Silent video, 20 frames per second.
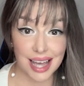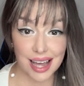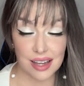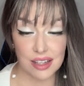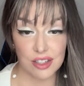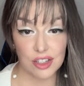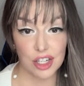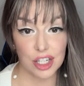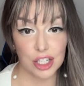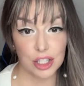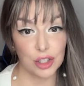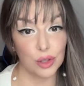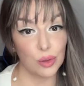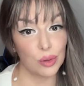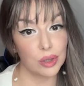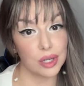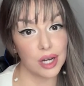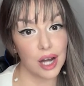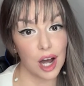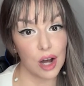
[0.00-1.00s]
enter
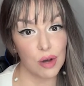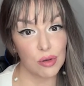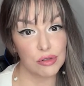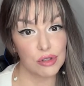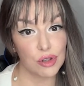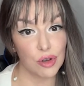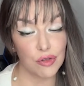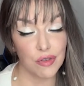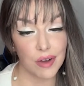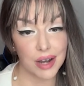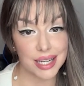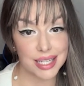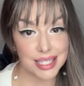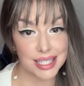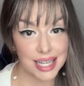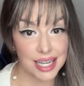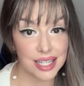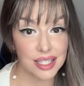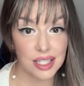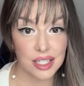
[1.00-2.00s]
your house of
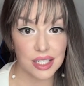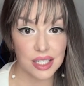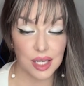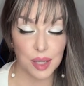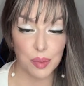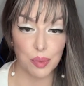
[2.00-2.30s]
identity,